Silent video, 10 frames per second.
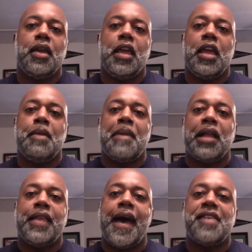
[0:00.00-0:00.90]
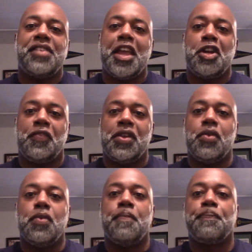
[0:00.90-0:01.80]
In my last
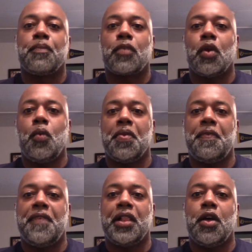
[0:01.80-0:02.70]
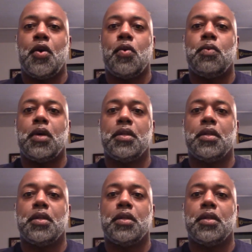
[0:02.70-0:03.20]
interview with fellow